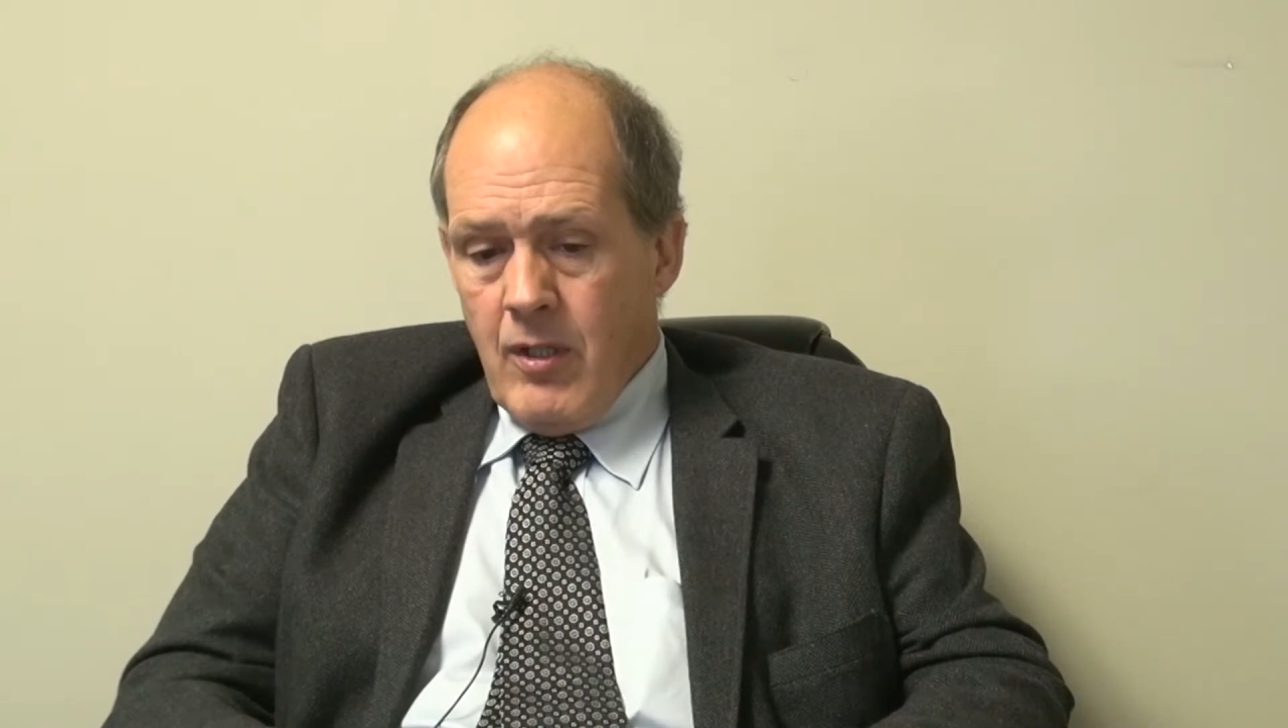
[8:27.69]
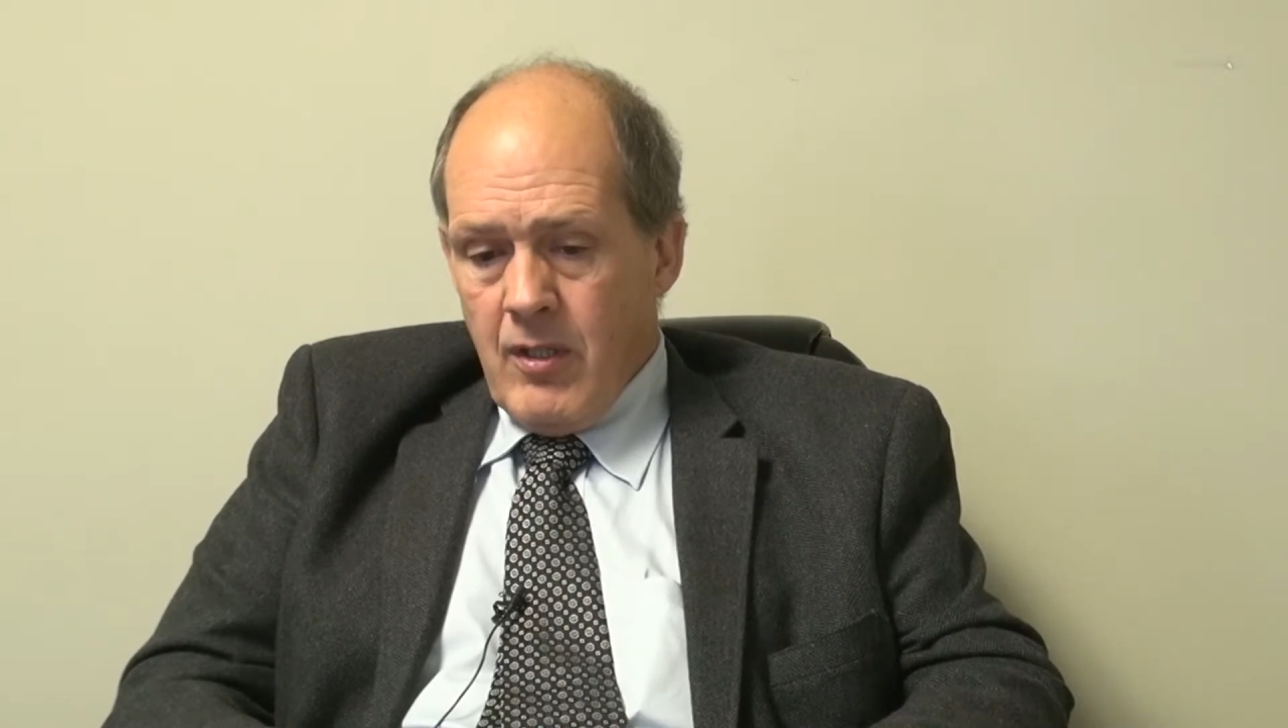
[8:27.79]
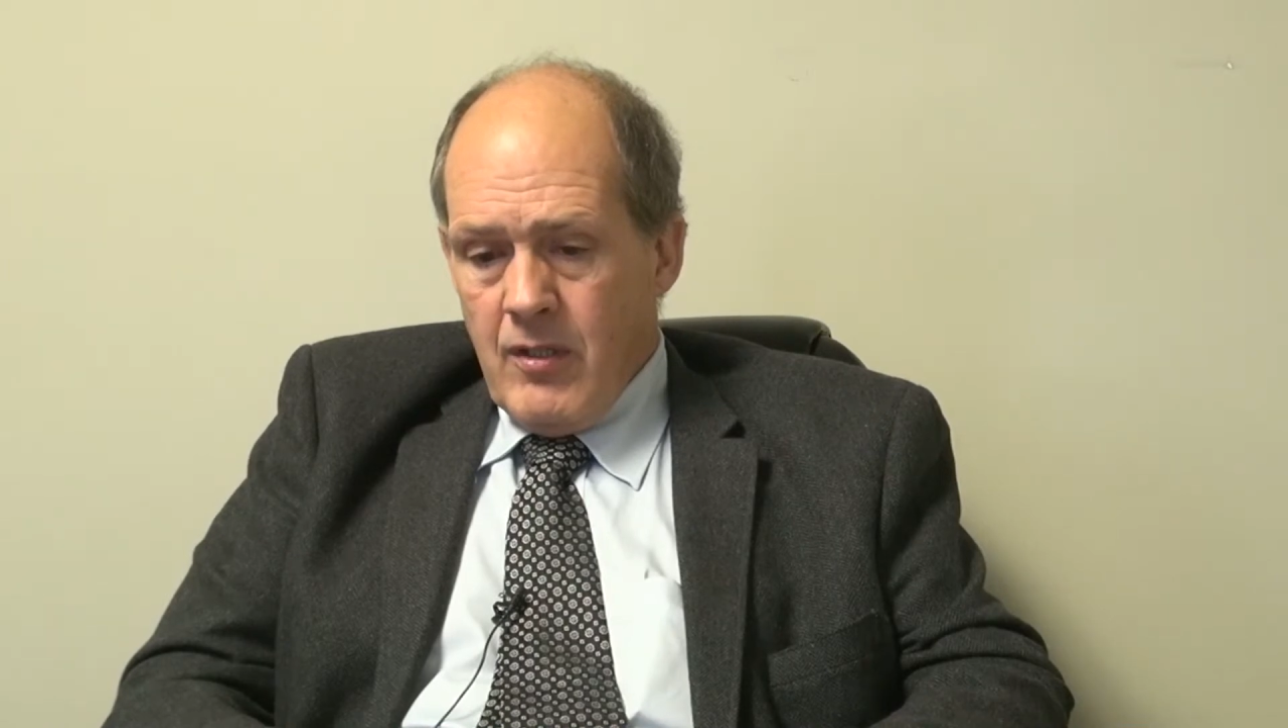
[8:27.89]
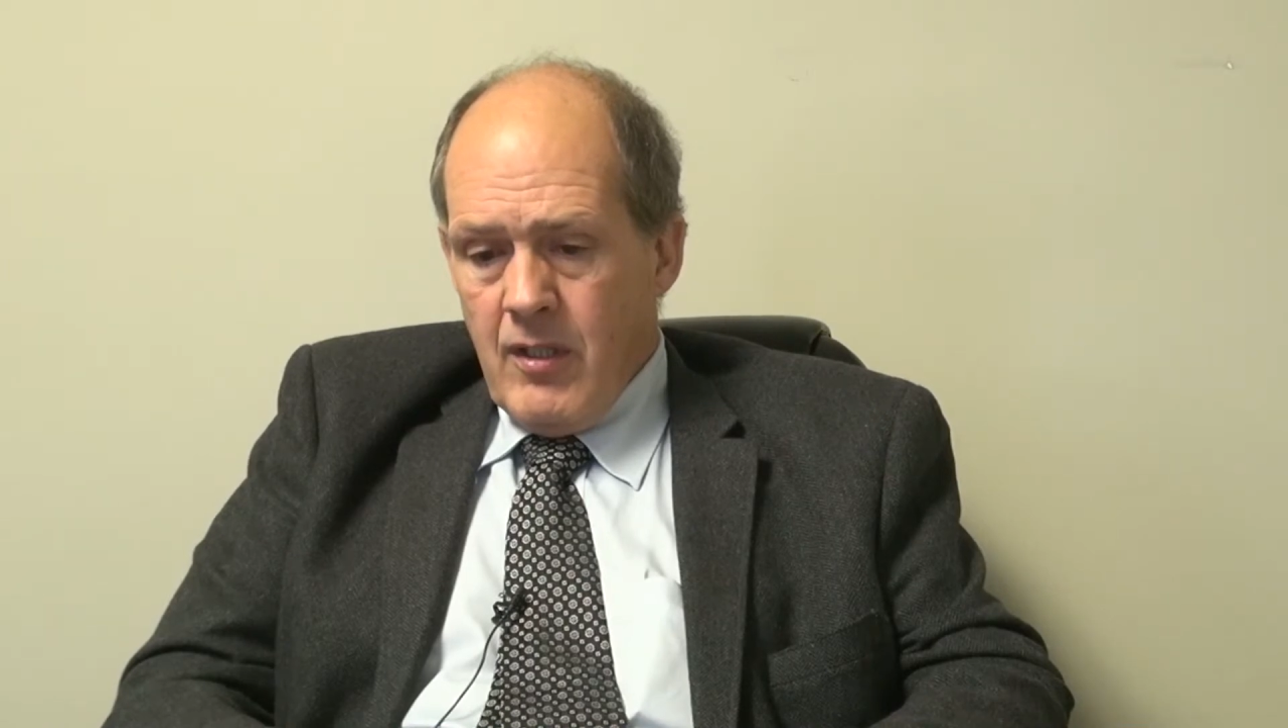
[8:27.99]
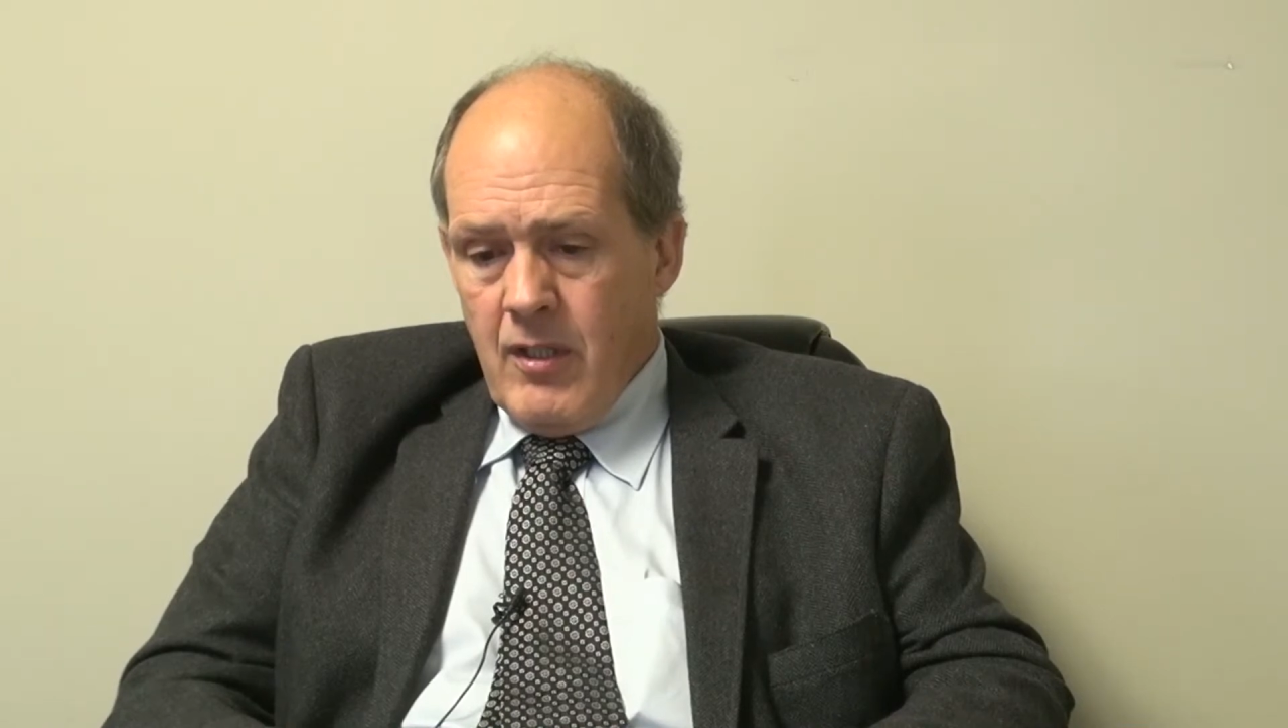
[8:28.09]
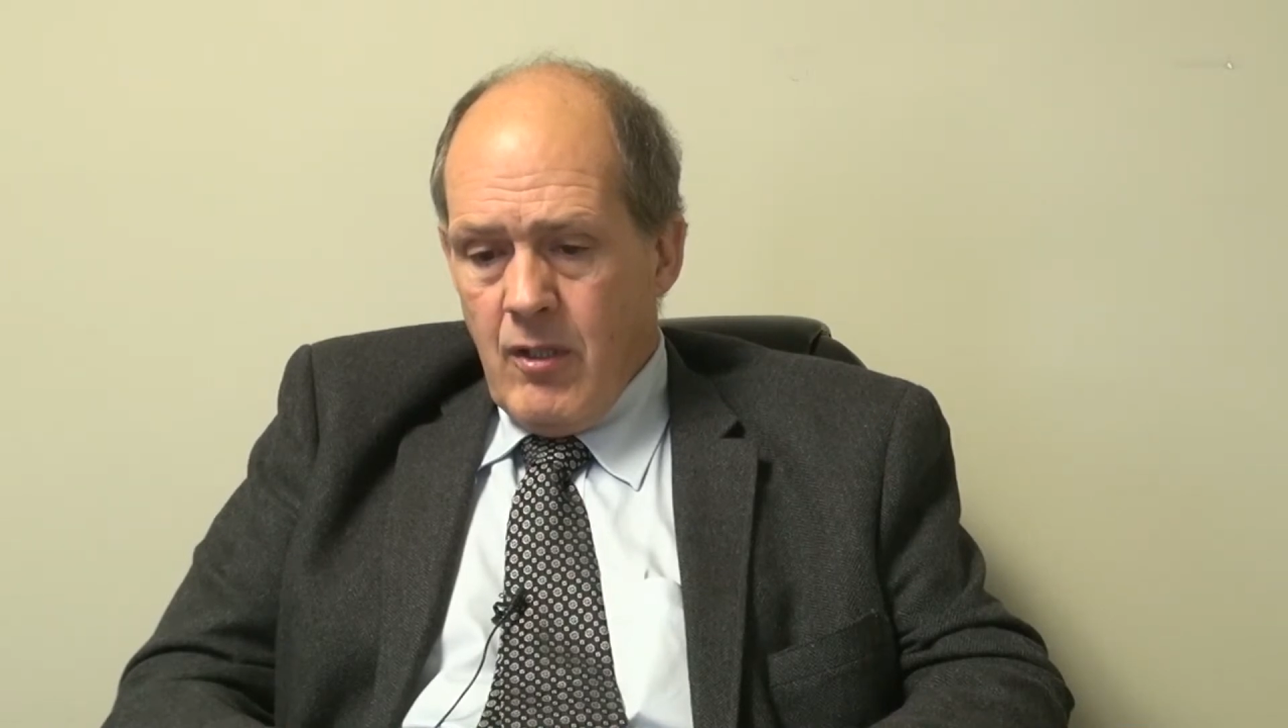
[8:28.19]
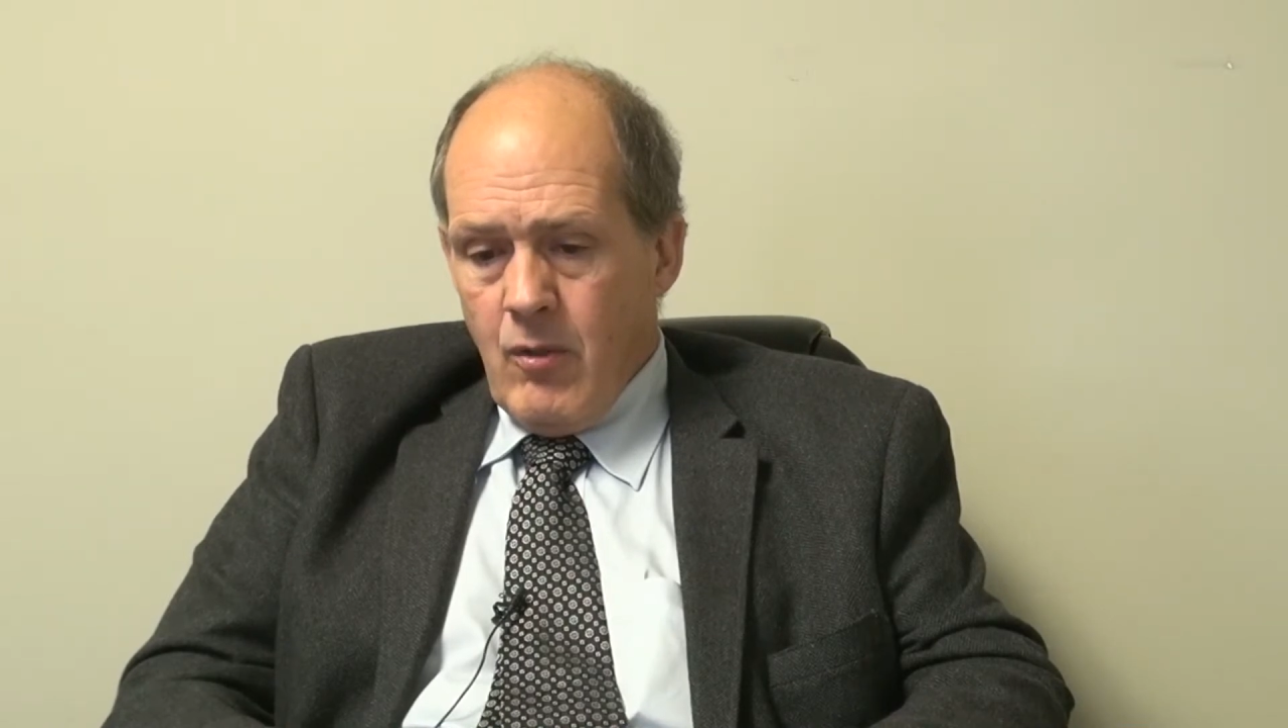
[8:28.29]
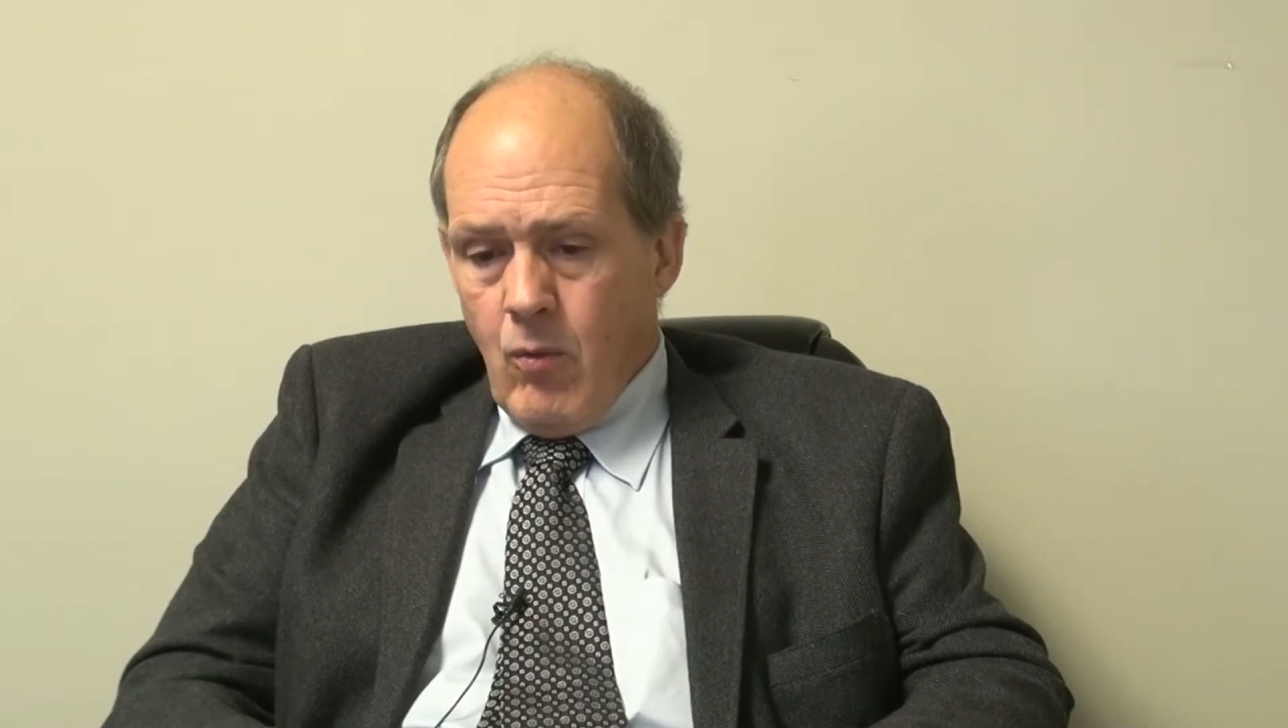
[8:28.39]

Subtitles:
continued to